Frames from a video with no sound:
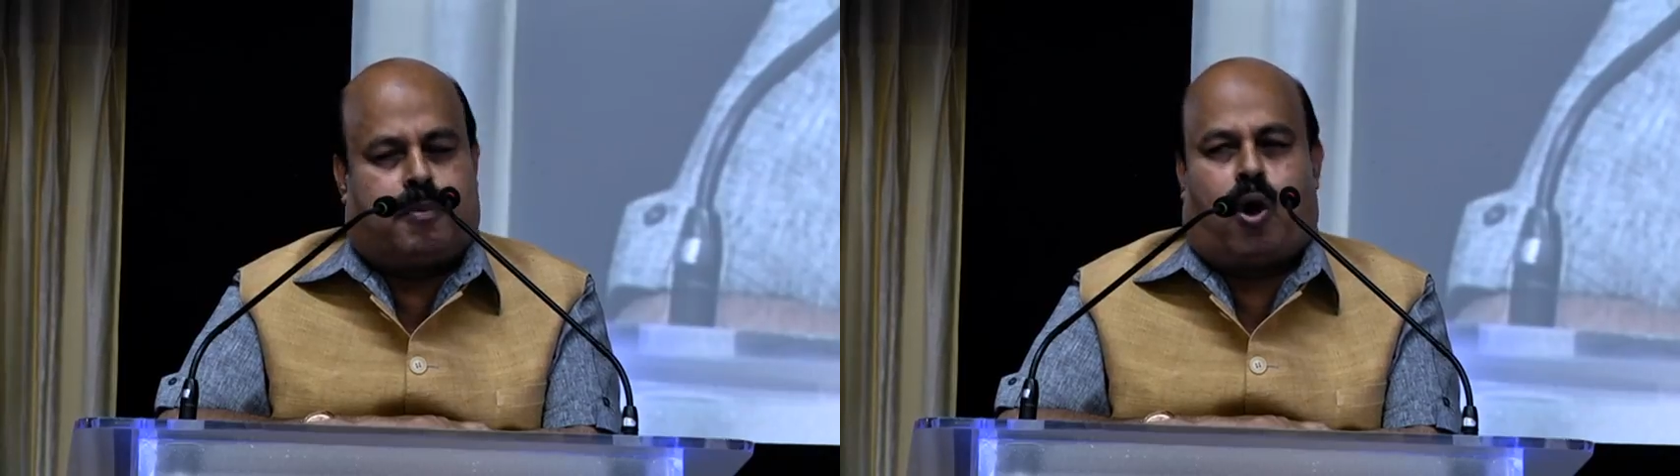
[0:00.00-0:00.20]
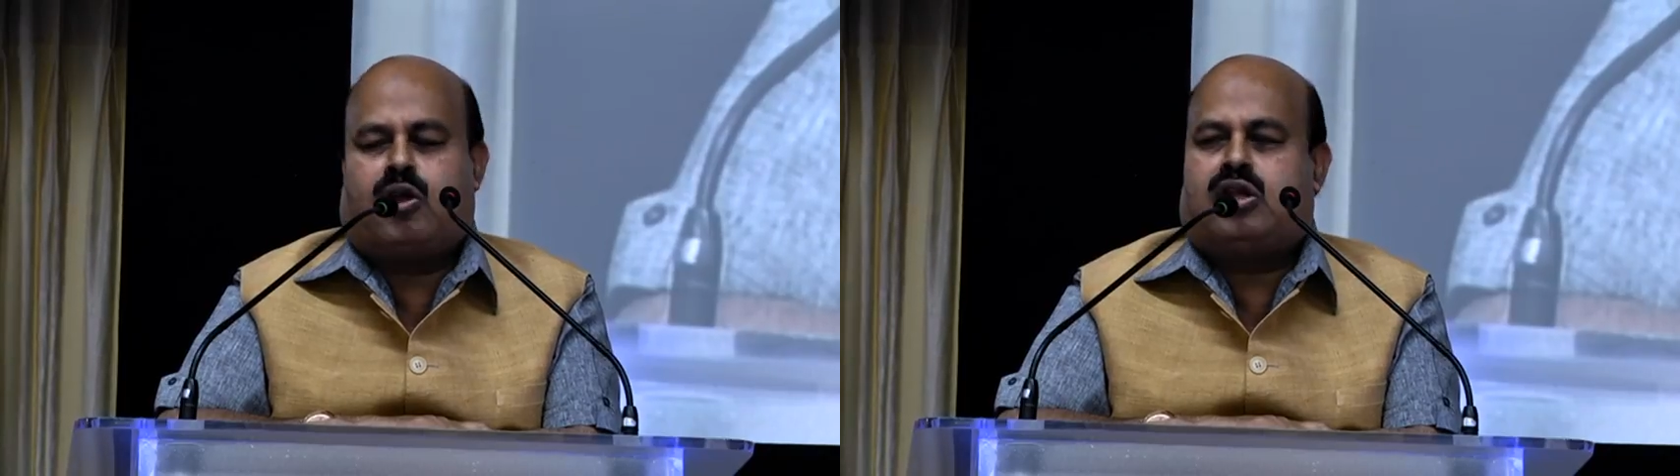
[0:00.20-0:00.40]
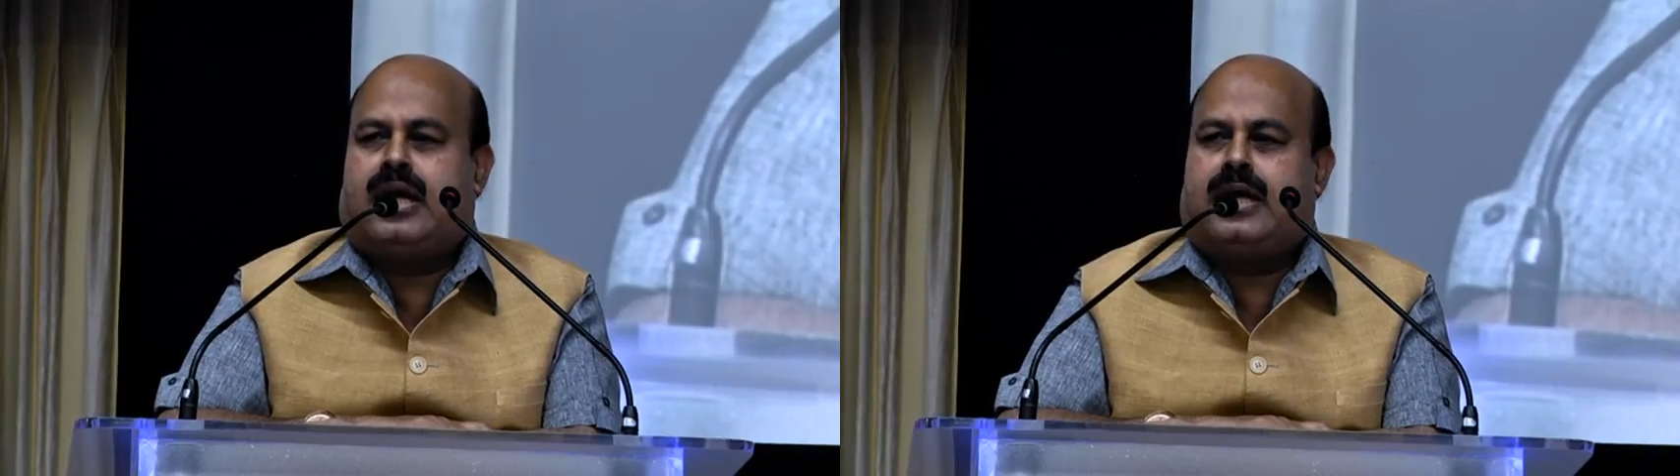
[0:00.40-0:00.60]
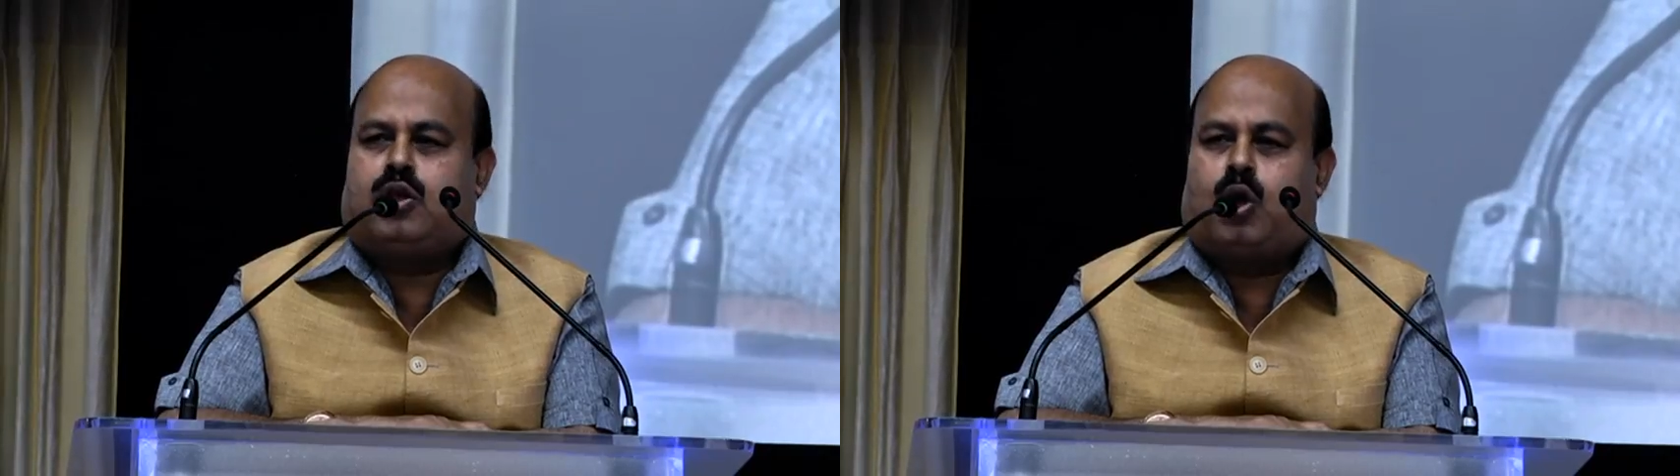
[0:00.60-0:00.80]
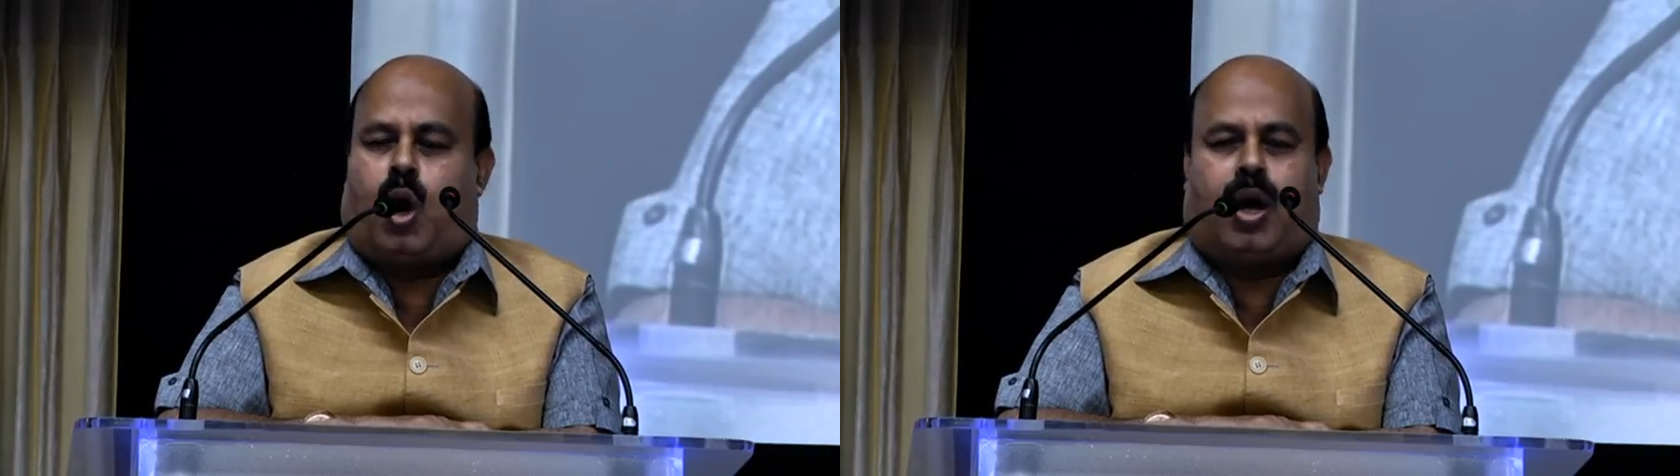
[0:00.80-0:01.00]

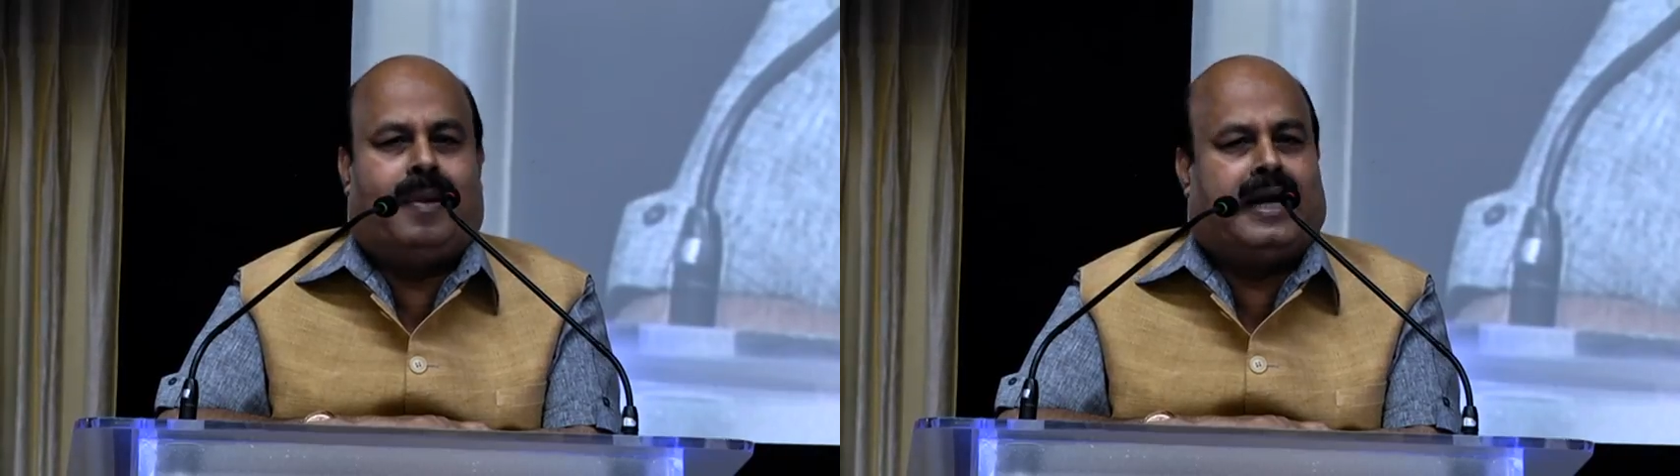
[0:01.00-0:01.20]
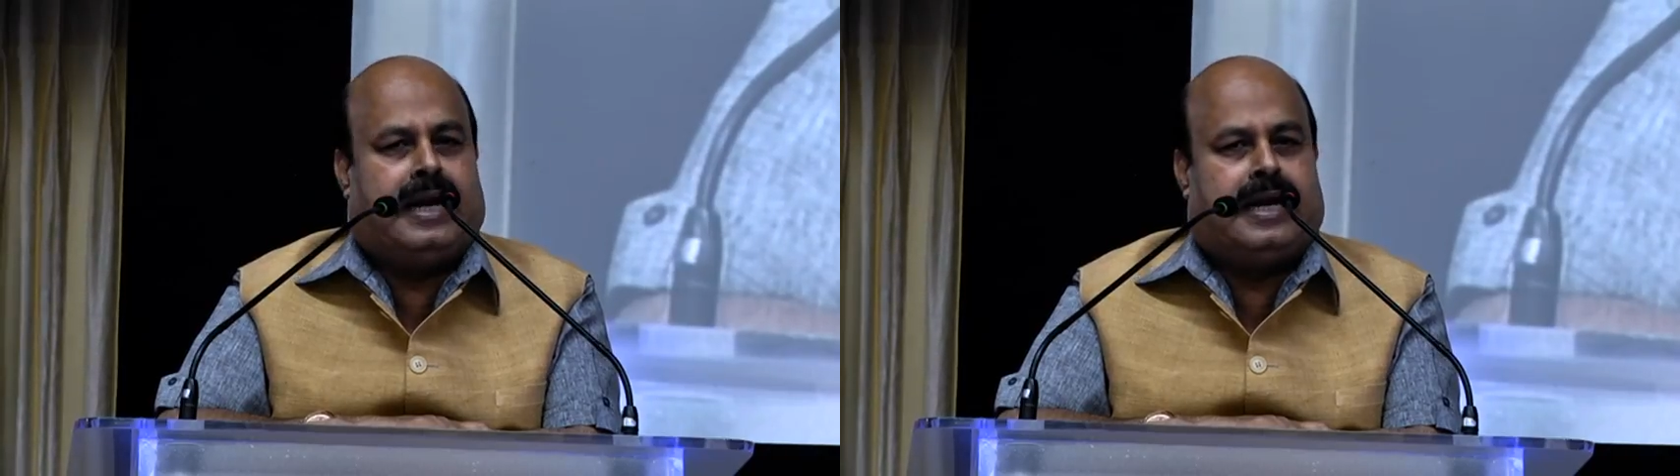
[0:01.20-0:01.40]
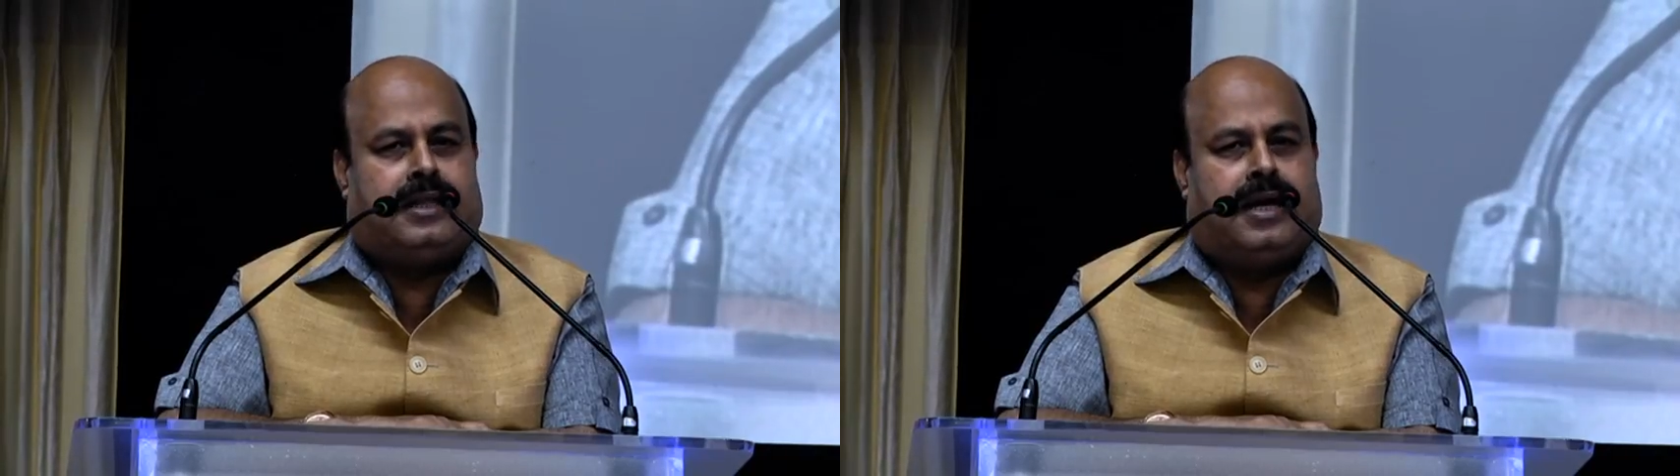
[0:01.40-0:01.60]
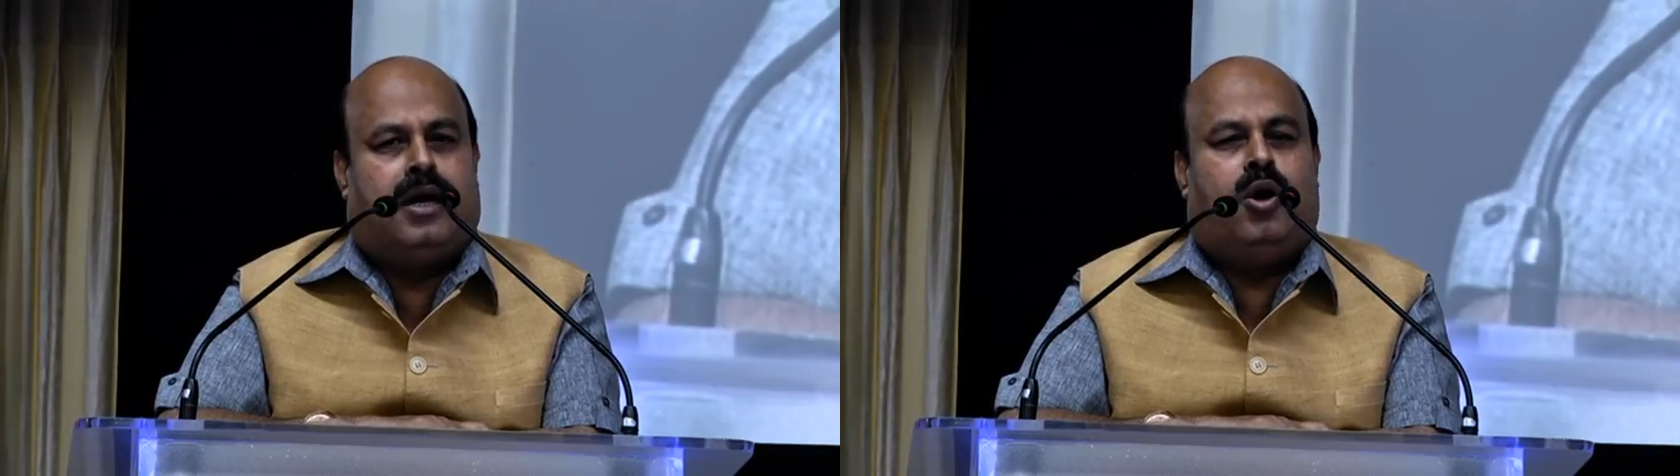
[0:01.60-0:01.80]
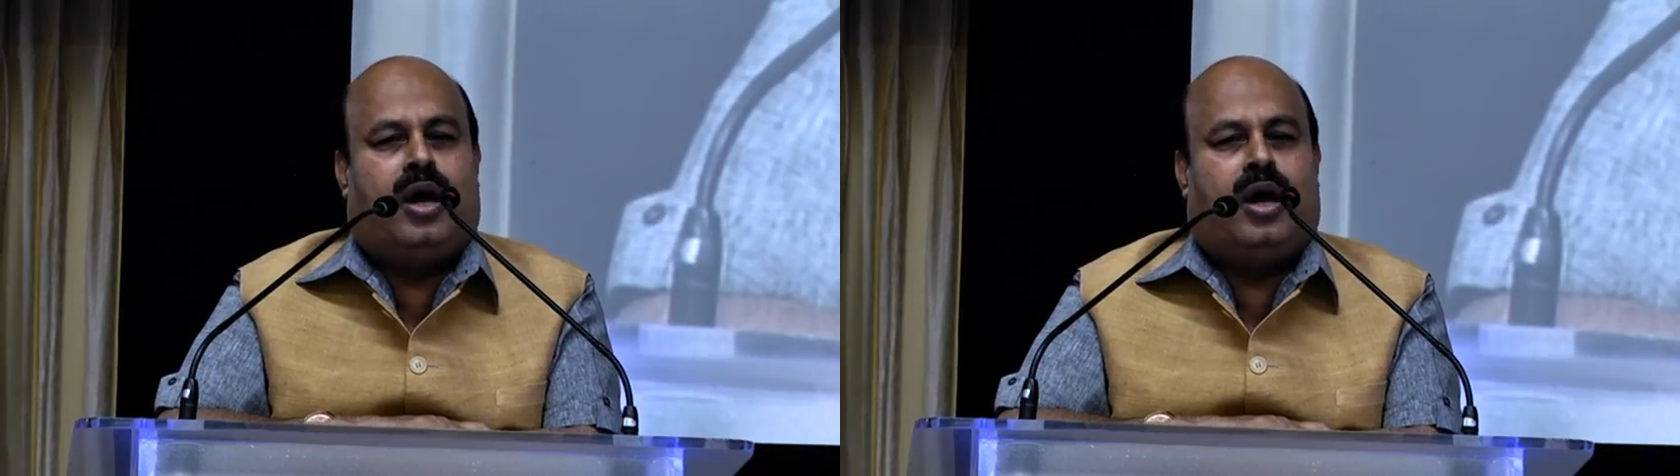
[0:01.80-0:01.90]
process or maintaining the